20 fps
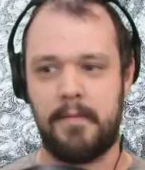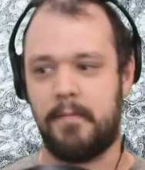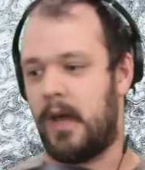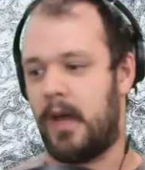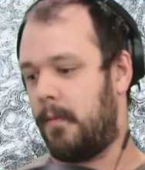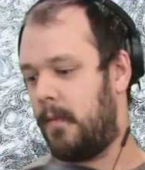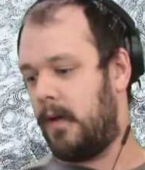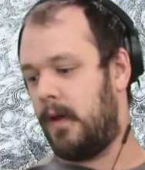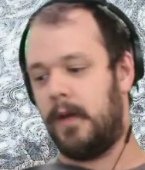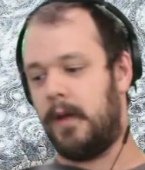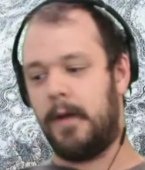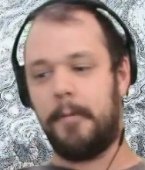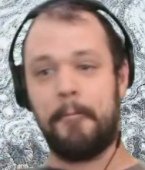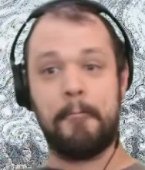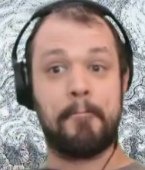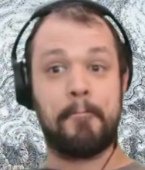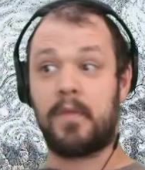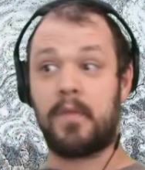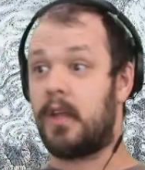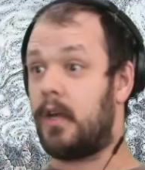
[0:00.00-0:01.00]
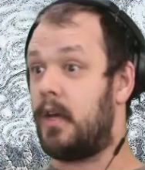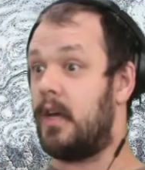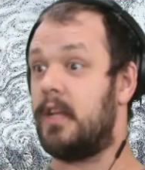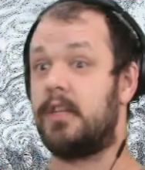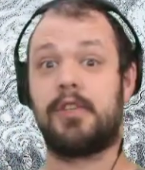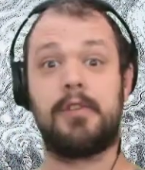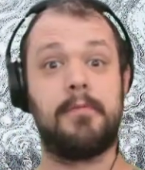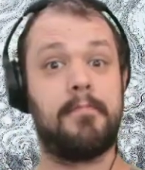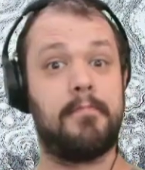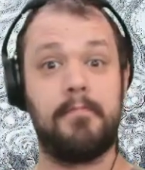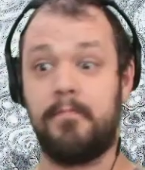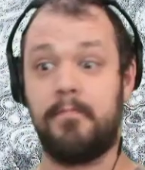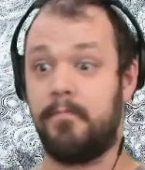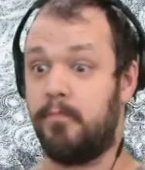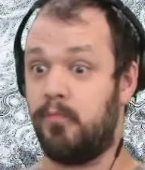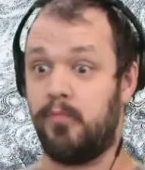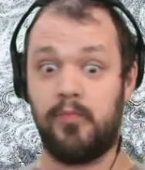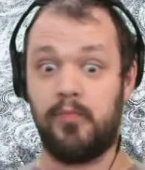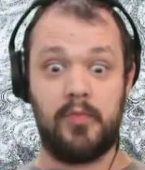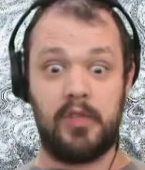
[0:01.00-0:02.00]
Maybe get
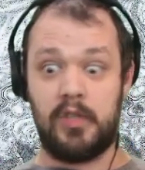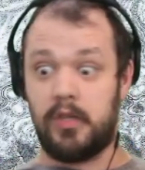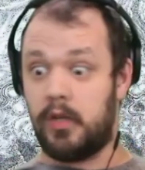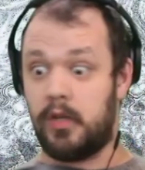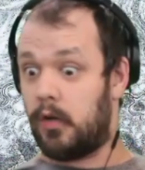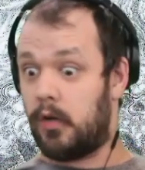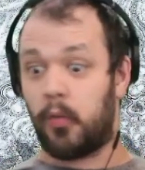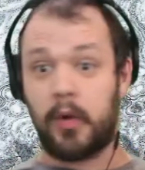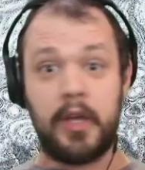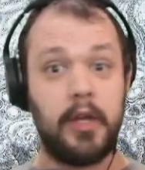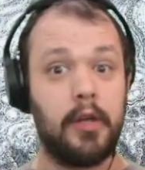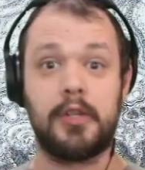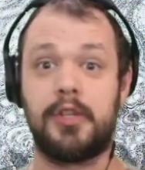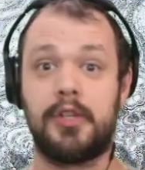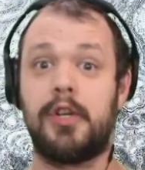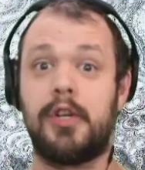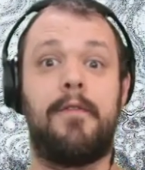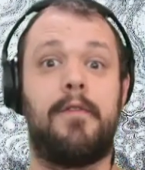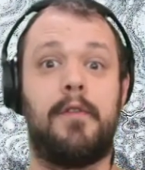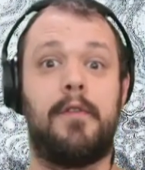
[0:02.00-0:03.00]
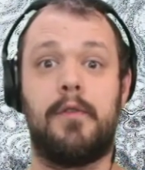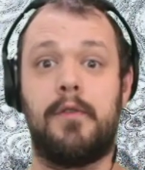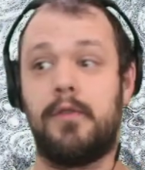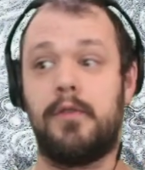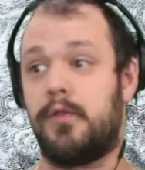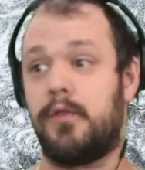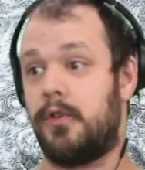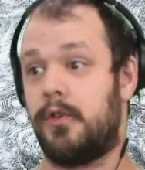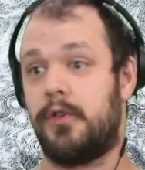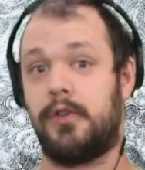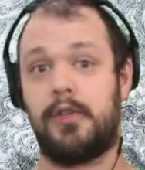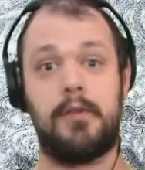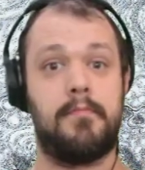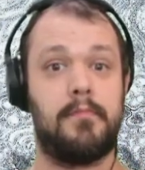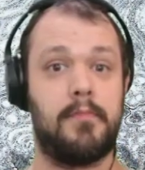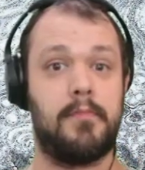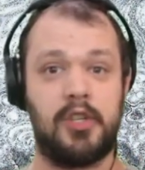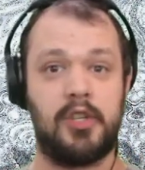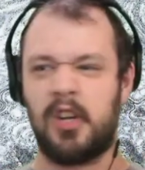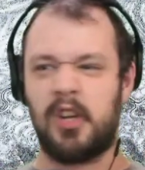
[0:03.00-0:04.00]
some real shovels or
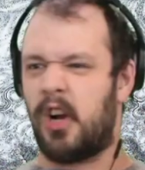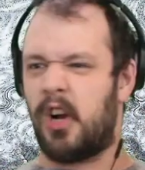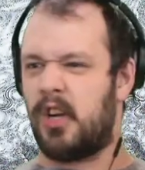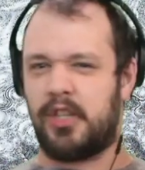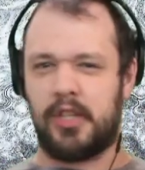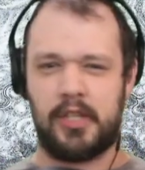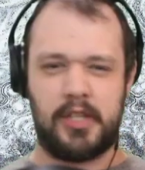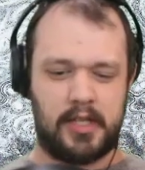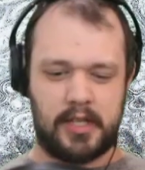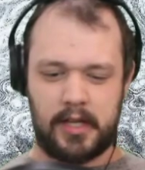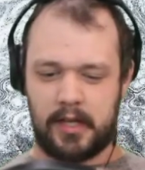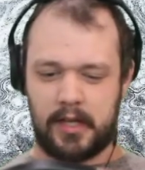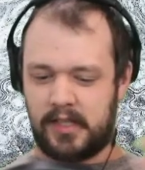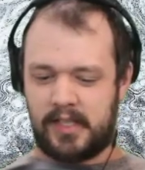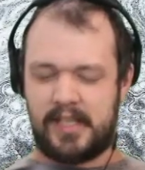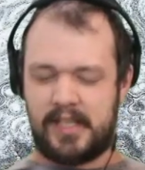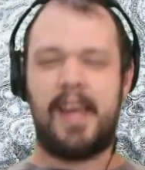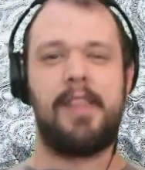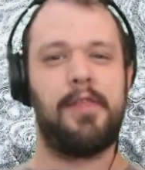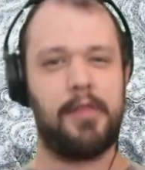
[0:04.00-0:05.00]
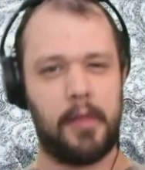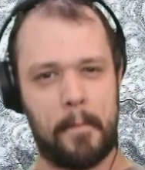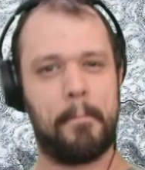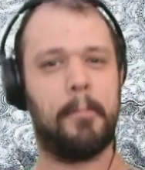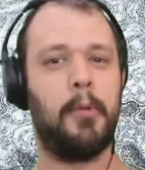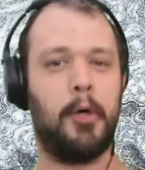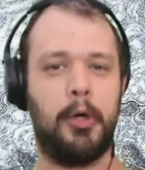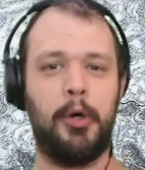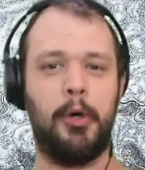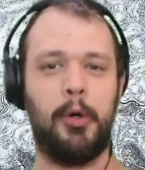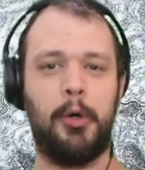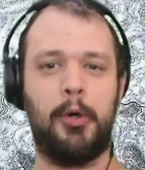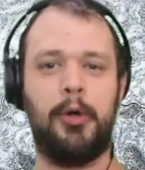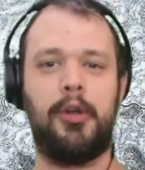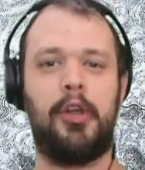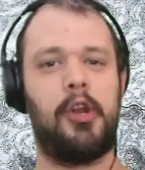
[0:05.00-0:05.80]
some dirt just to set the mood,